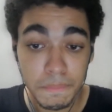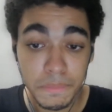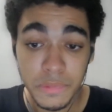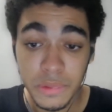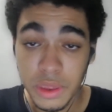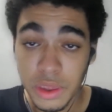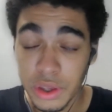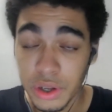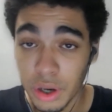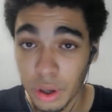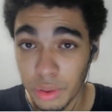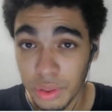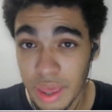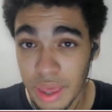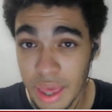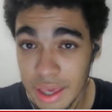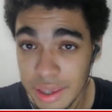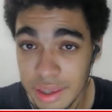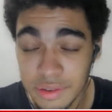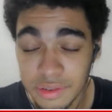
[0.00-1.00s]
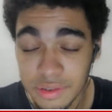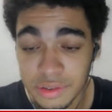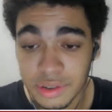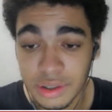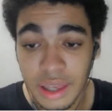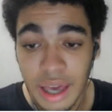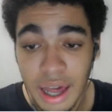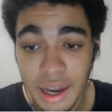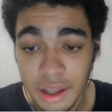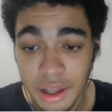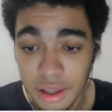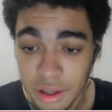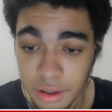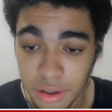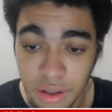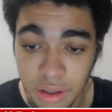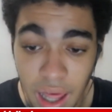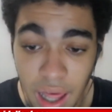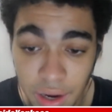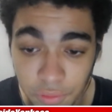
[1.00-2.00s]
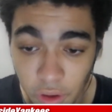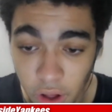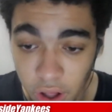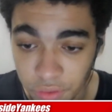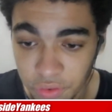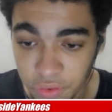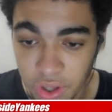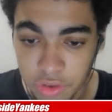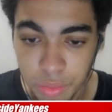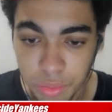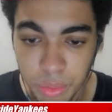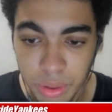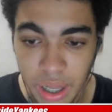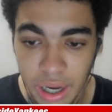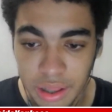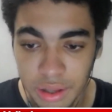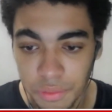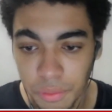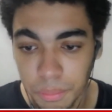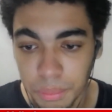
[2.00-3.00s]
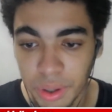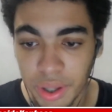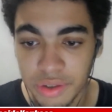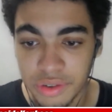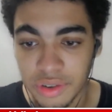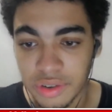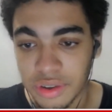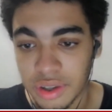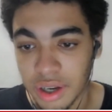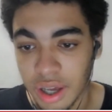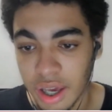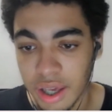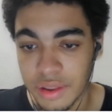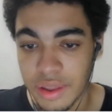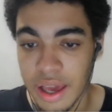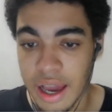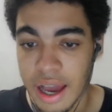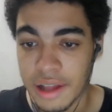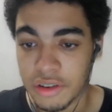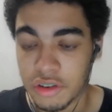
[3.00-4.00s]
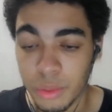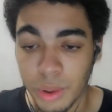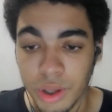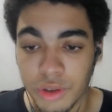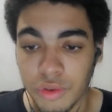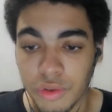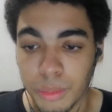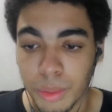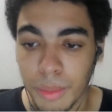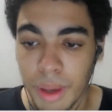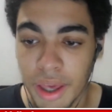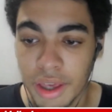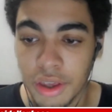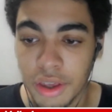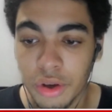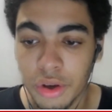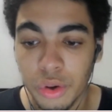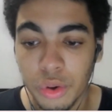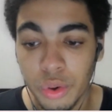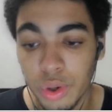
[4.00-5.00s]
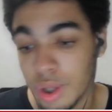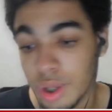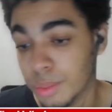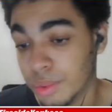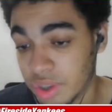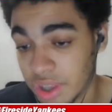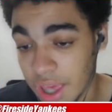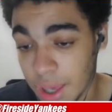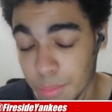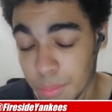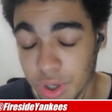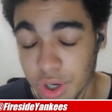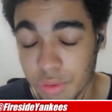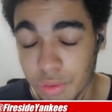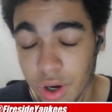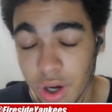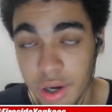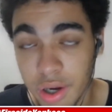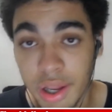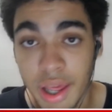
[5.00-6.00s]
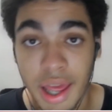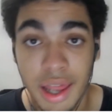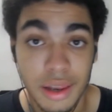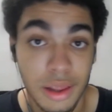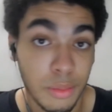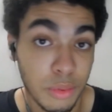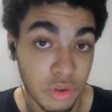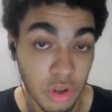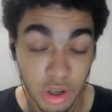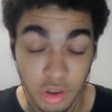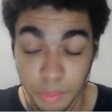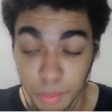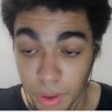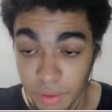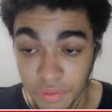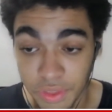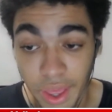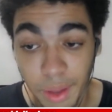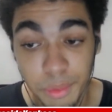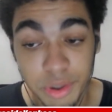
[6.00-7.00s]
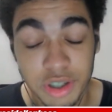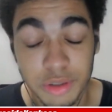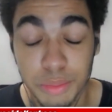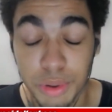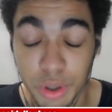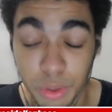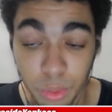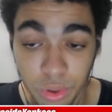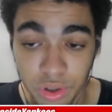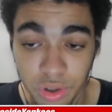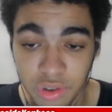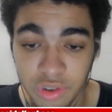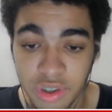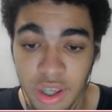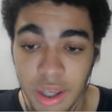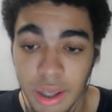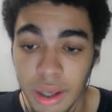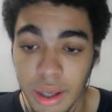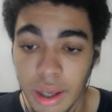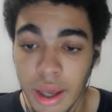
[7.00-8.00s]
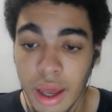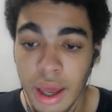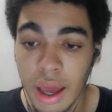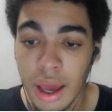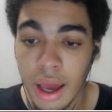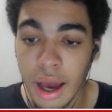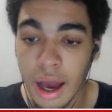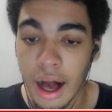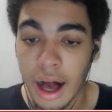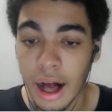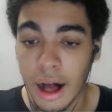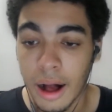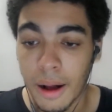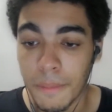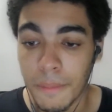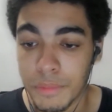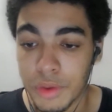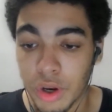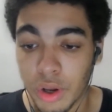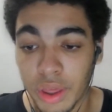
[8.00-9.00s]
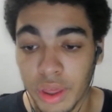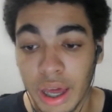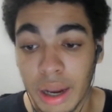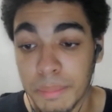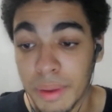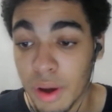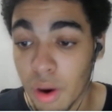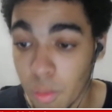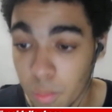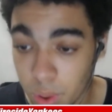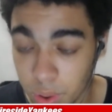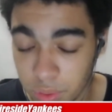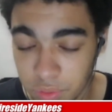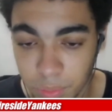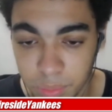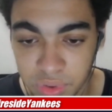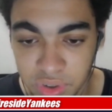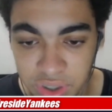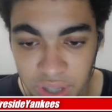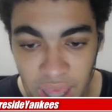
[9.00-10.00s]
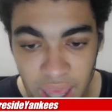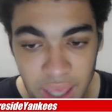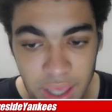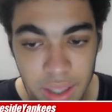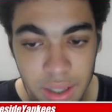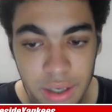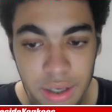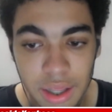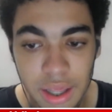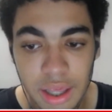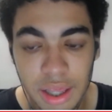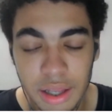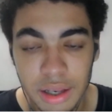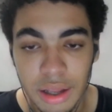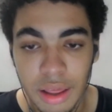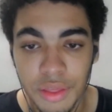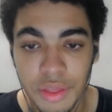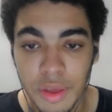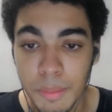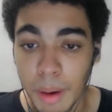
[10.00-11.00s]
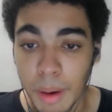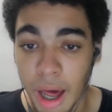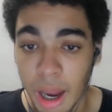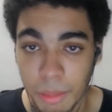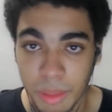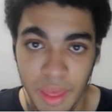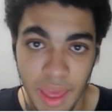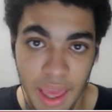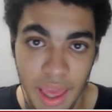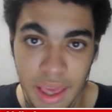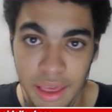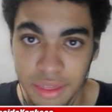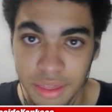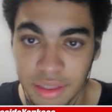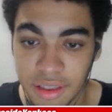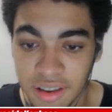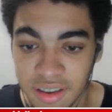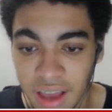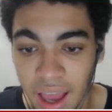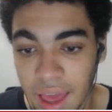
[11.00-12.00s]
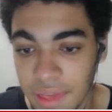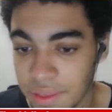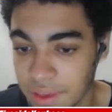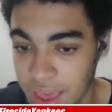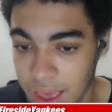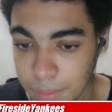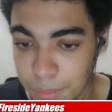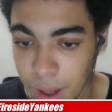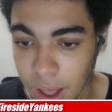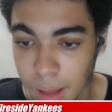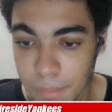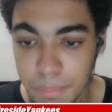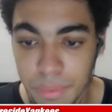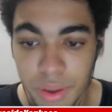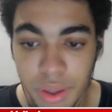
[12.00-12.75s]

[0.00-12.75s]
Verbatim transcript: You know, the Yankees got a lot of offense from a lot of different places tonight. They got two hits from LeMahieu; He was the game winning run, and it was on his birthday, which is pretty cool to see. Um, you know, they got a big home run from Stanton in the bottom of the eighth to tie the game up